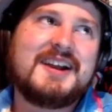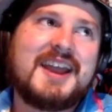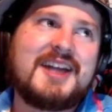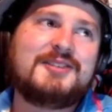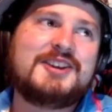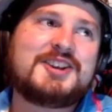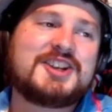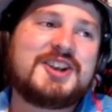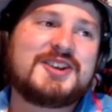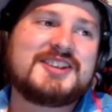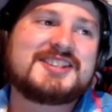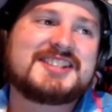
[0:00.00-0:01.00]
at least you
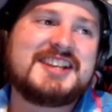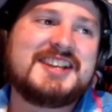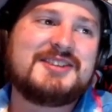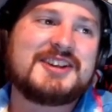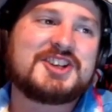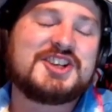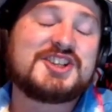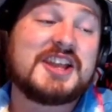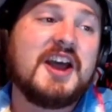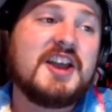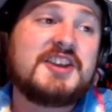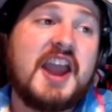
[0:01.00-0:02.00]
could see like she's like,
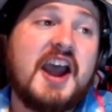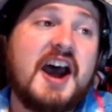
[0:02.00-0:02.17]
yeah,